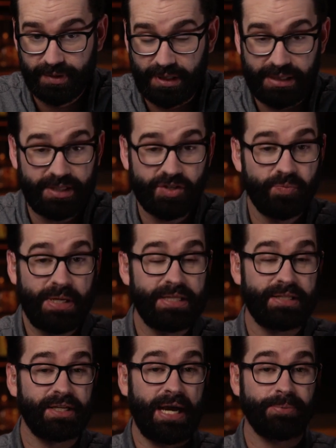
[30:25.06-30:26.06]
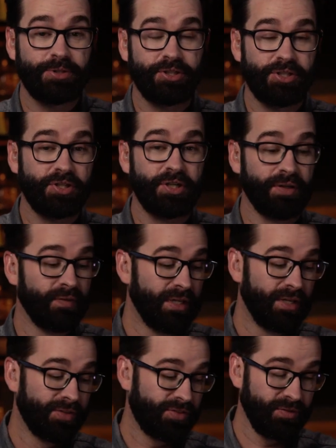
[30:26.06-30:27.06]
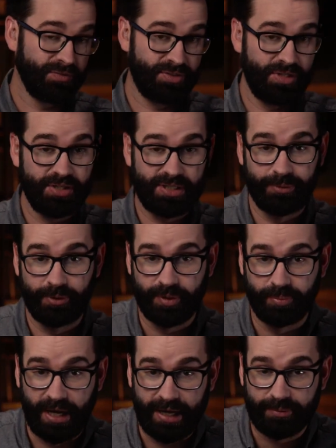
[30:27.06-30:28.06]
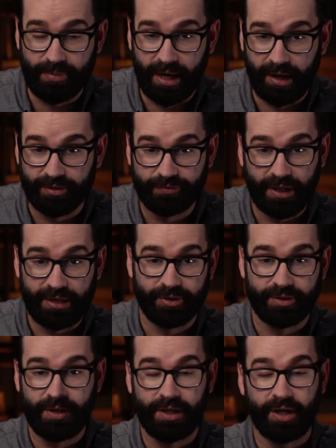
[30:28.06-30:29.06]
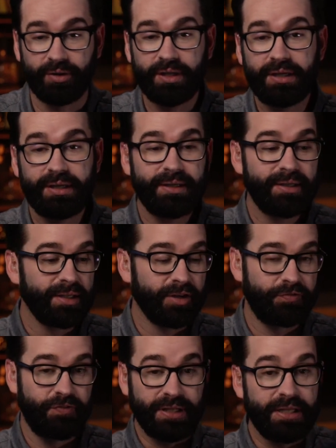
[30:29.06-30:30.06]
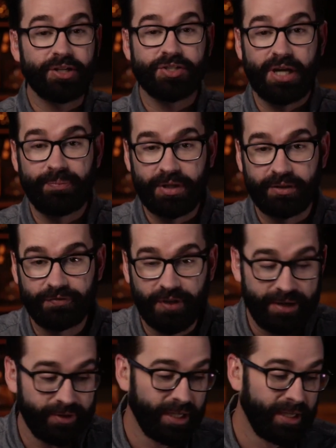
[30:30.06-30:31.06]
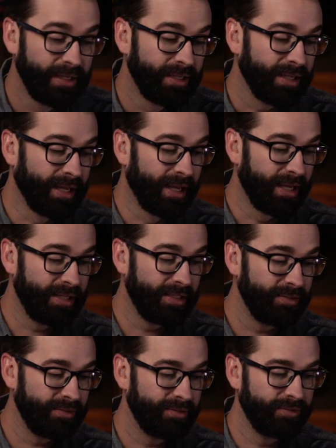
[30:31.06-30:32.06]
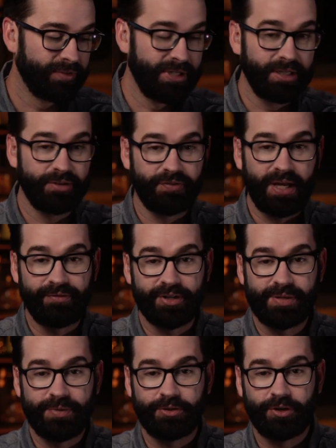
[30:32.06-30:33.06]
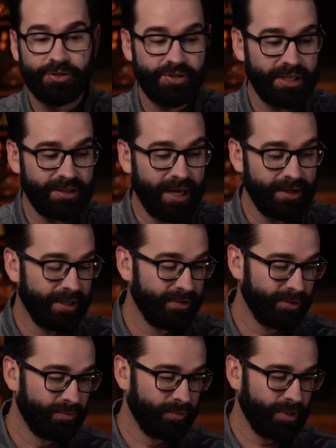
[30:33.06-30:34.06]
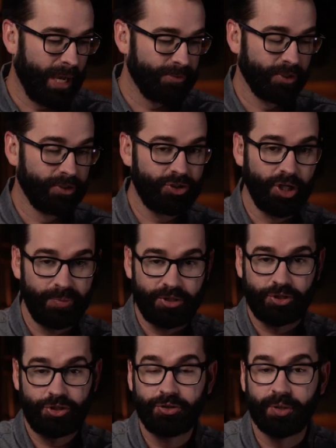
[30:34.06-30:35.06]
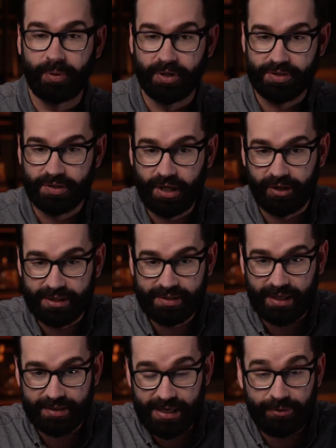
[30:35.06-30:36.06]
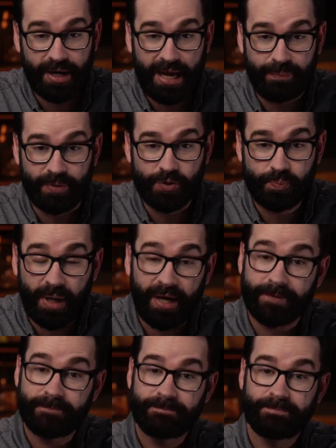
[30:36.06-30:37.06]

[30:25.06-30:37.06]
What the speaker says: Now, that doesn't mean that the cops are just going to see someone with a black mild, a flavored, you know, a Philly or something, vanilla flavored, something gross like that, and the cops are going to show up and just shoot the person. No, that's not what happens. But